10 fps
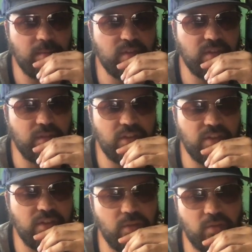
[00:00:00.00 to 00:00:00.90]
just giving
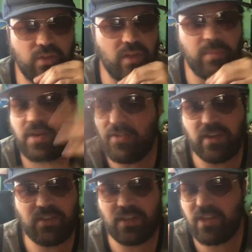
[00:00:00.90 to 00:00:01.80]
this a little thought, because like
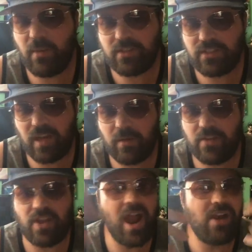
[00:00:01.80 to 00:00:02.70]
I said, there's not much to talk about,
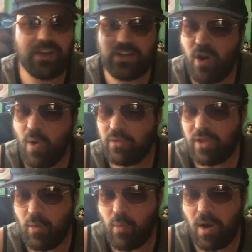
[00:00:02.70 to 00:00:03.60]
because I already know
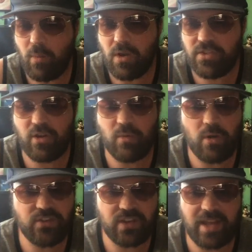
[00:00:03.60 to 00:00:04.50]

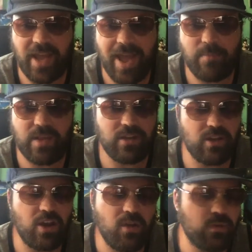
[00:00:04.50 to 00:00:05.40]
what's going to happen, you
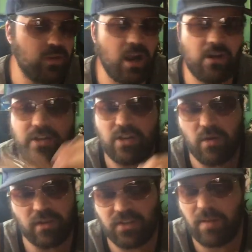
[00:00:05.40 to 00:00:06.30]
know. I already know,
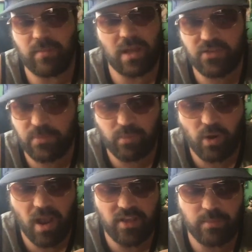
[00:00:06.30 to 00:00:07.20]
like I said, I'm not
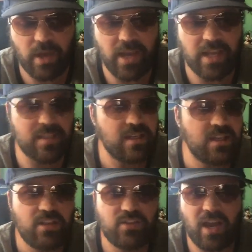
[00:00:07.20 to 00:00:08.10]
surprised by it,
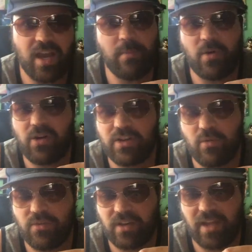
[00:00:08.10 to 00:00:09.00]
so I already know
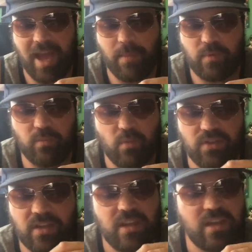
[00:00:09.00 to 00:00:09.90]
what's going to happen. A lot